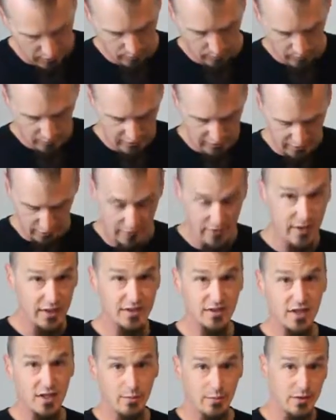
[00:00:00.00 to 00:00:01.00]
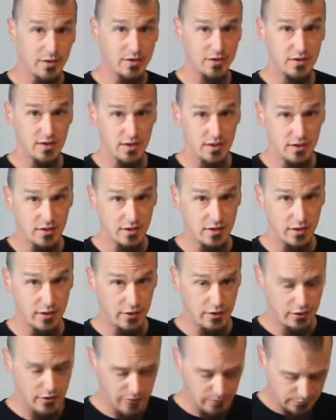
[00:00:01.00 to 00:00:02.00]
But anyway, next step is the
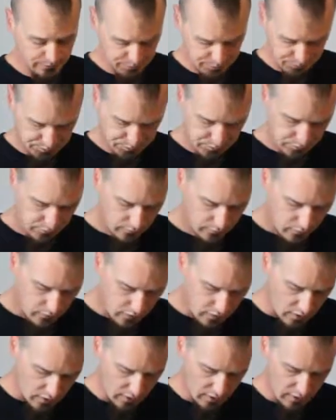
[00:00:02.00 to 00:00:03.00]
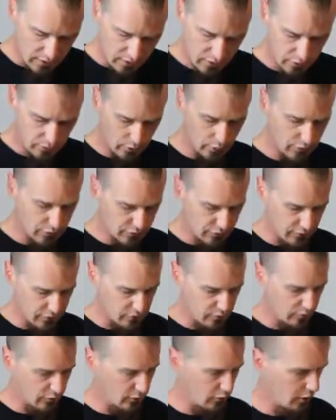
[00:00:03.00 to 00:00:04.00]
stickers. Do those
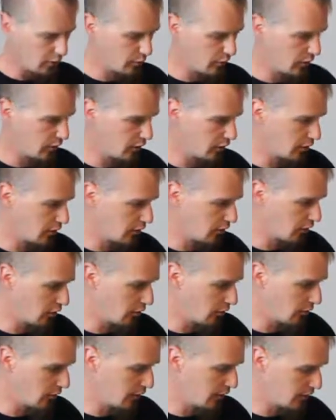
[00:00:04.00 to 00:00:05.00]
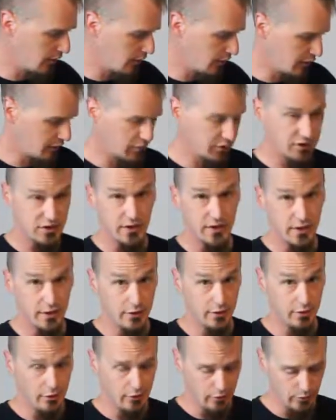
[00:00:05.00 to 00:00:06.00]
first before I put on all the hardware and everything, just to get it
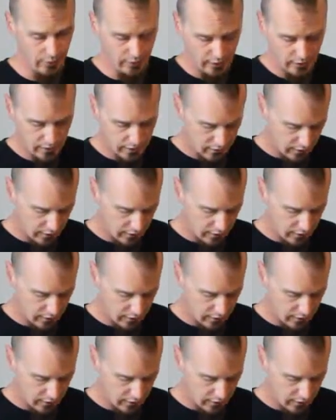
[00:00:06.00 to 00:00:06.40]
out of the way.